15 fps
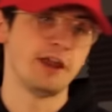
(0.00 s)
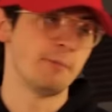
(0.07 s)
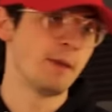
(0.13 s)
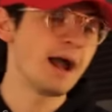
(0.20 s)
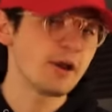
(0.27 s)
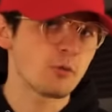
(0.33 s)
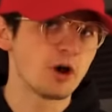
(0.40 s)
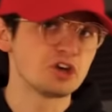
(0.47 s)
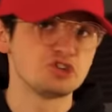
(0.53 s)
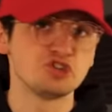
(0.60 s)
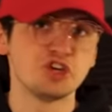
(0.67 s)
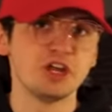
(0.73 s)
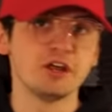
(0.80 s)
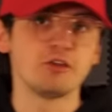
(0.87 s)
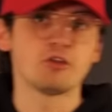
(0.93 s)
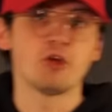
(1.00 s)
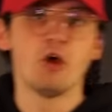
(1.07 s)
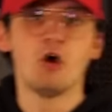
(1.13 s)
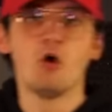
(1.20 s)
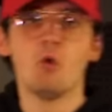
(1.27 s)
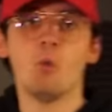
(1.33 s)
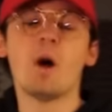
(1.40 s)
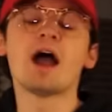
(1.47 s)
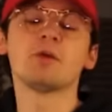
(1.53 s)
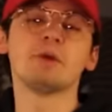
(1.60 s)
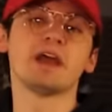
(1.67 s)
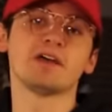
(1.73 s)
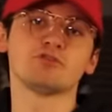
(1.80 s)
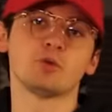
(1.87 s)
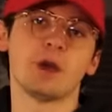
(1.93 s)
And my question is, why do
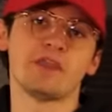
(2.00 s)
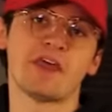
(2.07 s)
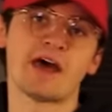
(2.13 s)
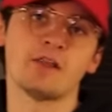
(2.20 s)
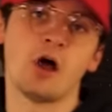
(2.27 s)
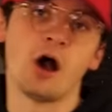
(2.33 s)
we have to wait that